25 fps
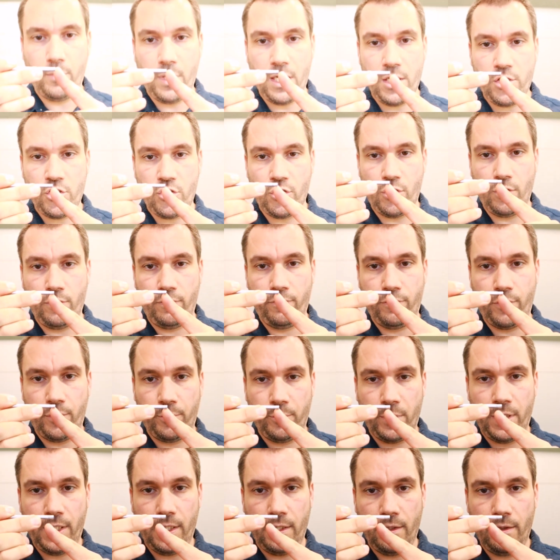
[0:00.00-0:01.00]
measure
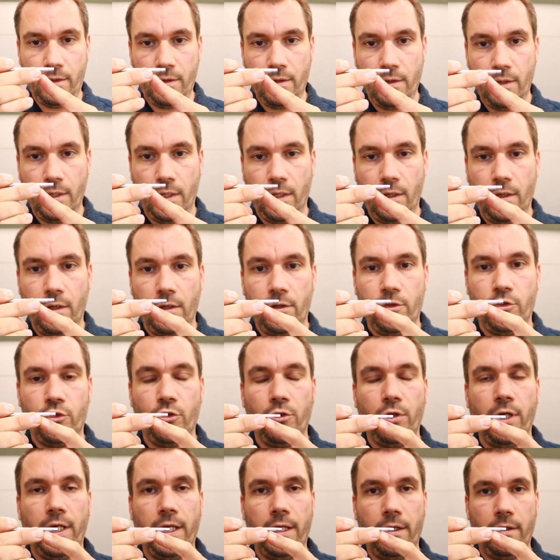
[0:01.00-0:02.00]
from here
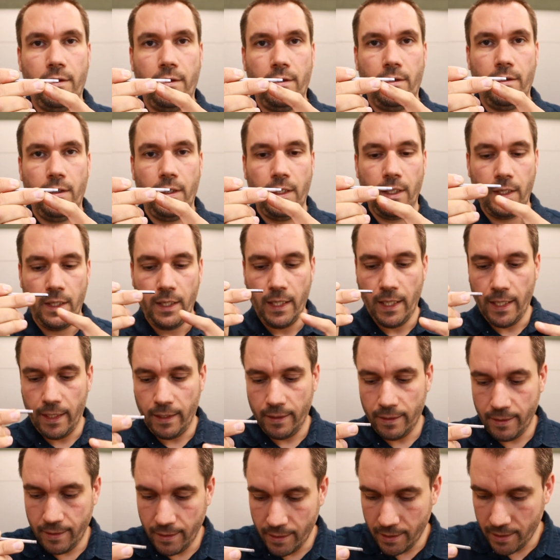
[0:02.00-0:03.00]
to here.
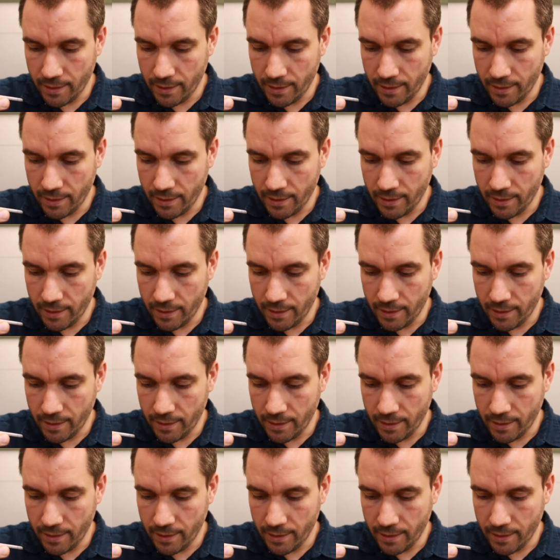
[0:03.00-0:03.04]
And